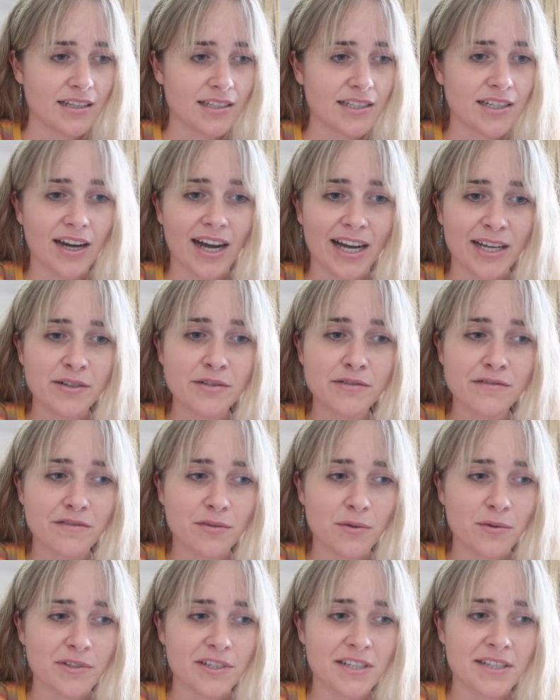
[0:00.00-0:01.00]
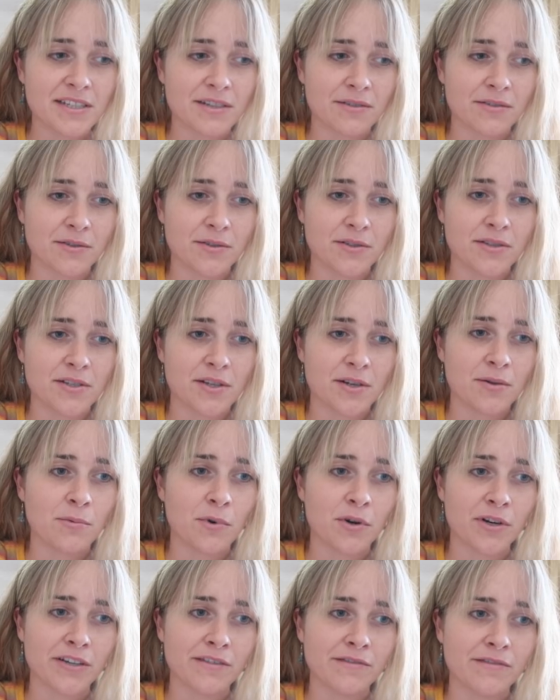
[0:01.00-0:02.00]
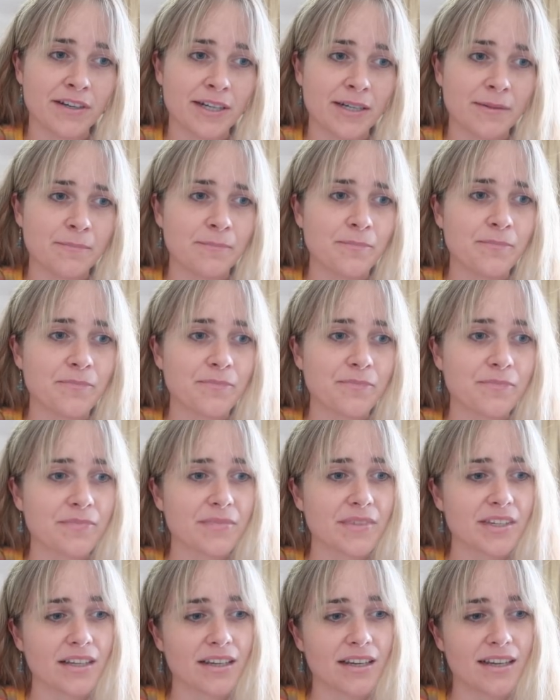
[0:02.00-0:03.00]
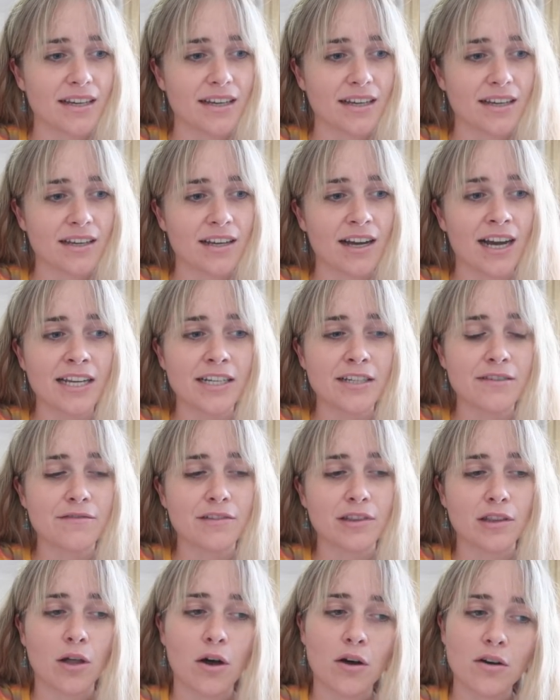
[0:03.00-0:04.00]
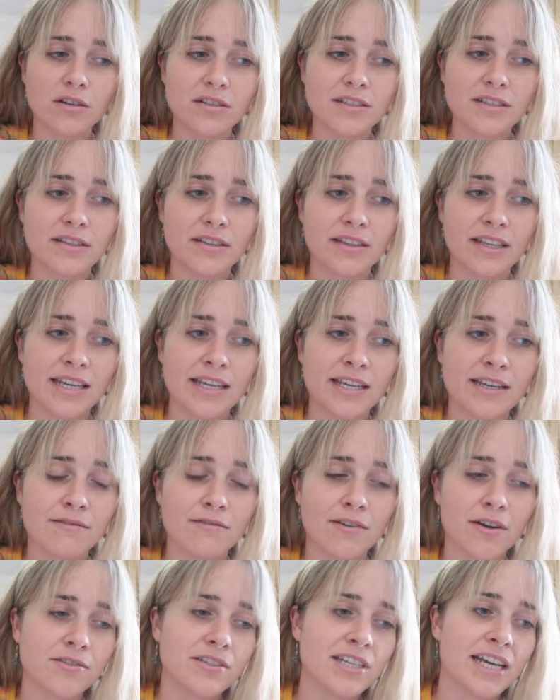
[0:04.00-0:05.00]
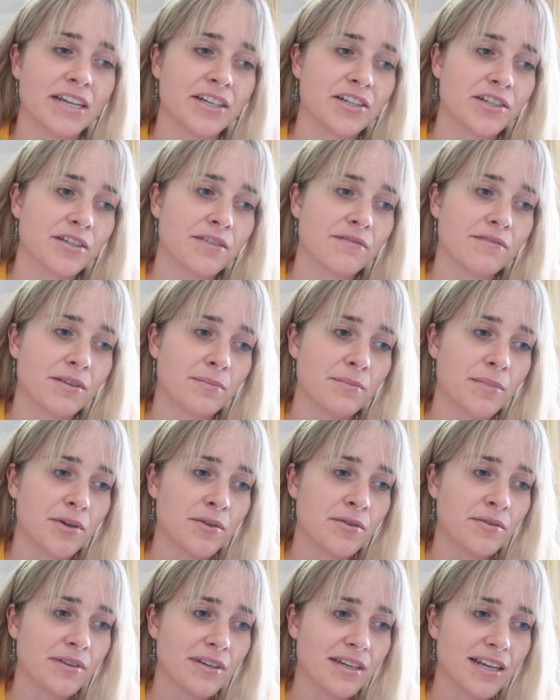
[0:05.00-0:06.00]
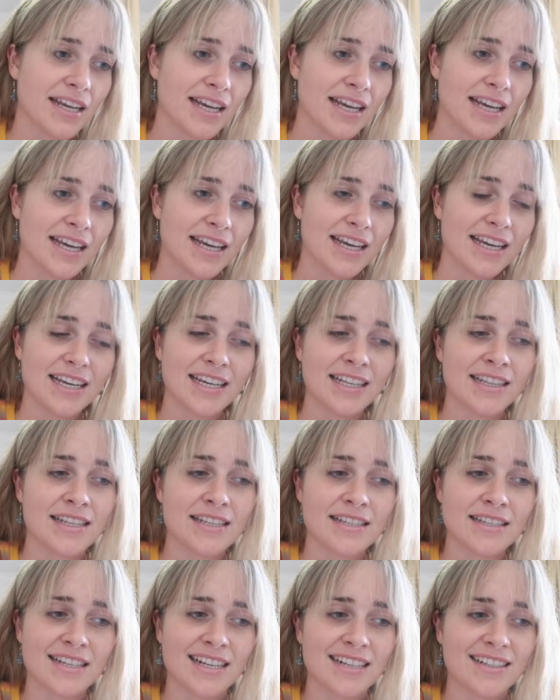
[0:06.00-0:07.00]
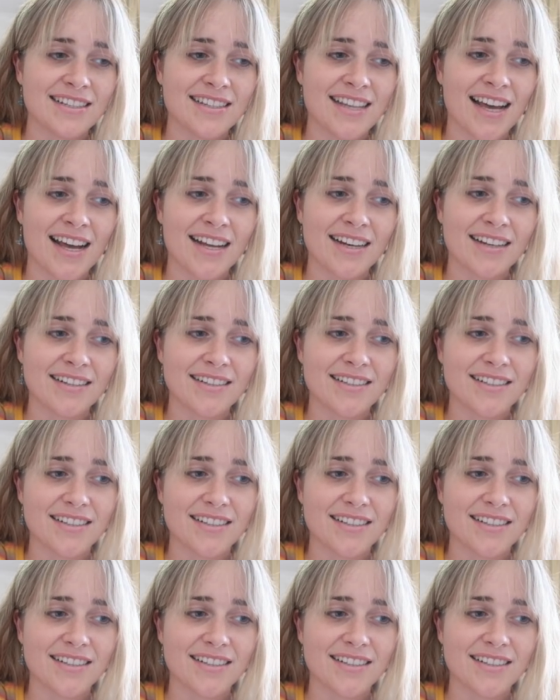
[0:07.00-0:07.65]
Tidal forces are also what have kind of locked the rotation of the Moon, in the sense that